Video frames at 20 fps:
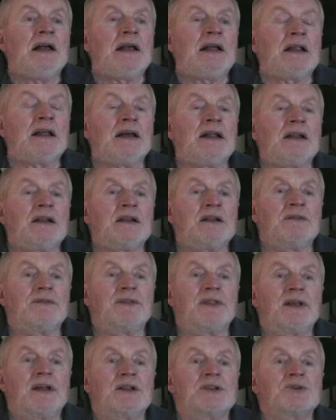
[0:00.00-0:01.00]
I had enough
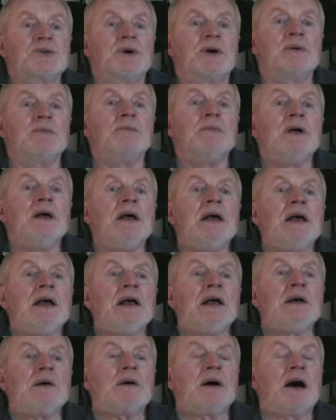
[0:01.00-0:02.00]
of that, so I,
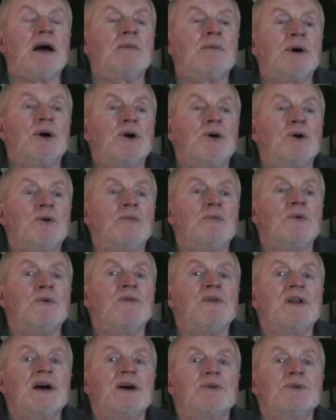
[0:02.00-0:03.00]
on my own,
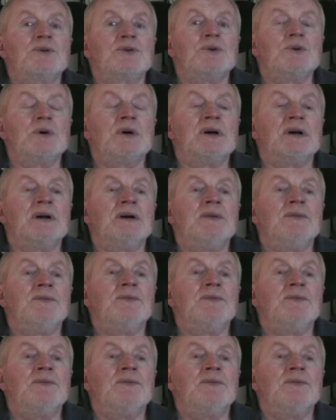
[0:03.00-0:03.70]
moved out to. Uh,